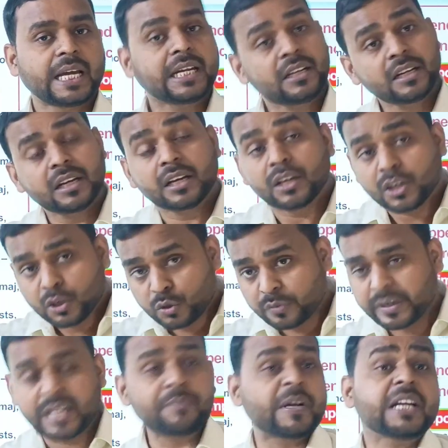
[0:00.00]
And
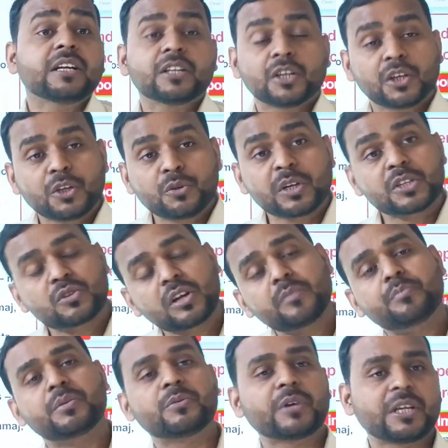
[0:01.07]
to verify, you can
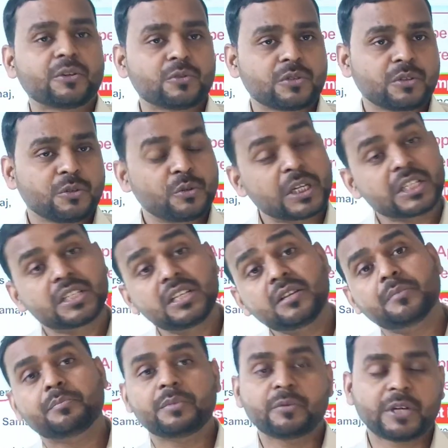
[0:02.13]
solve PYQs. You can
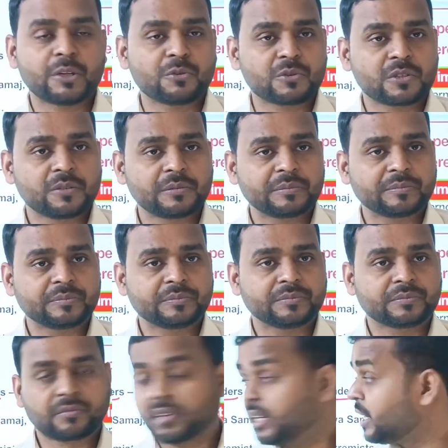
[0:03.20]
see PYQs.
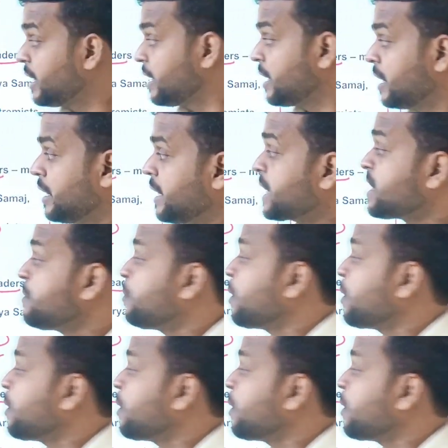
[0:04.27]
Next